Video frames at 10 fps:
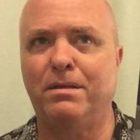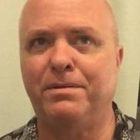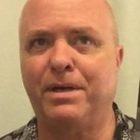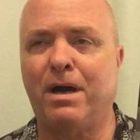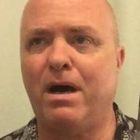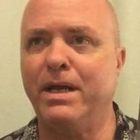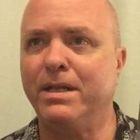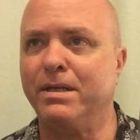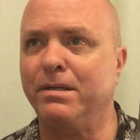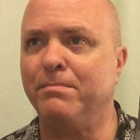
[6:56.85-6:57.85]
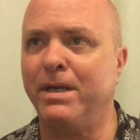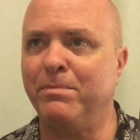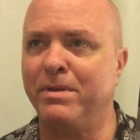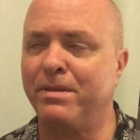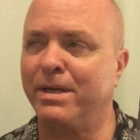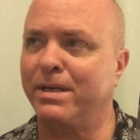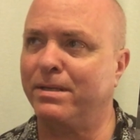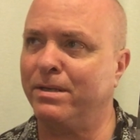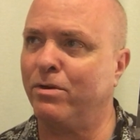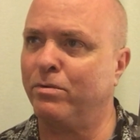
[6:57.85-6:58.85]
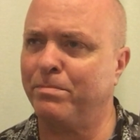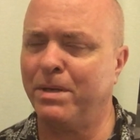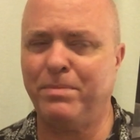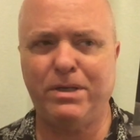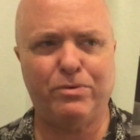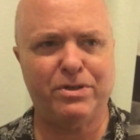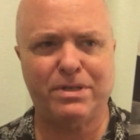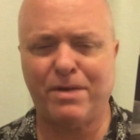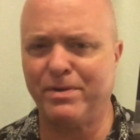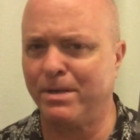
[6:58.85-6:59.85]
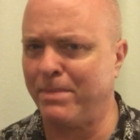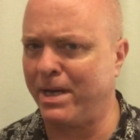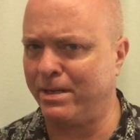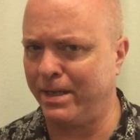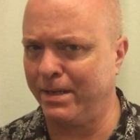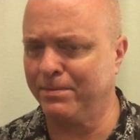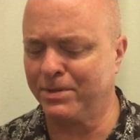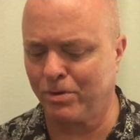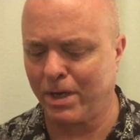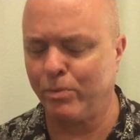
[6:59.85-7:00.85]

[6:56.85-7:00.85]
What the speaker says: the kind that made me think, you know, maybe you were just having a bad day, so I